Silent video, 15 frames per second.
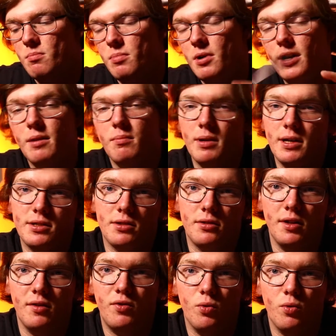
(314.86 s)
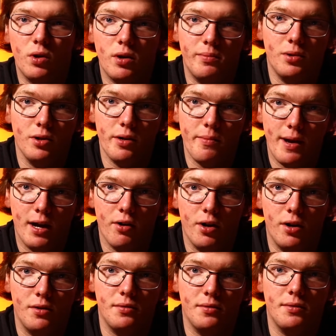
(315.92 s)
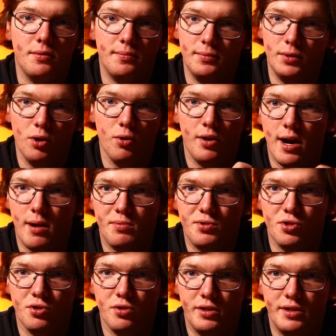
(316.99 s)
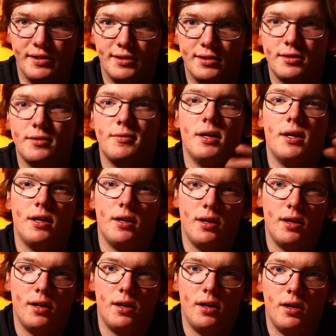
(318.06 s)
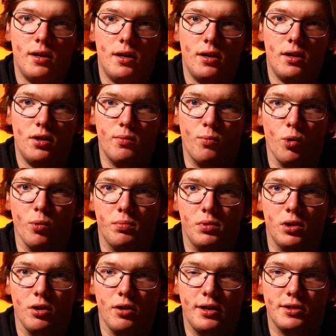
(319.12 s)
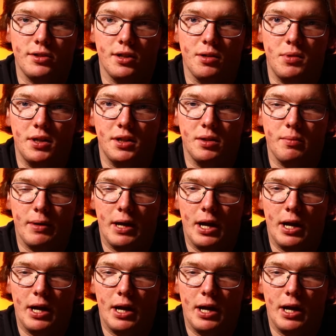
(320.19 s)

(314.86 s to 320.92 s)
But basically, if you want a blurry background, lower your aperture is, the more blurry it's going to be in the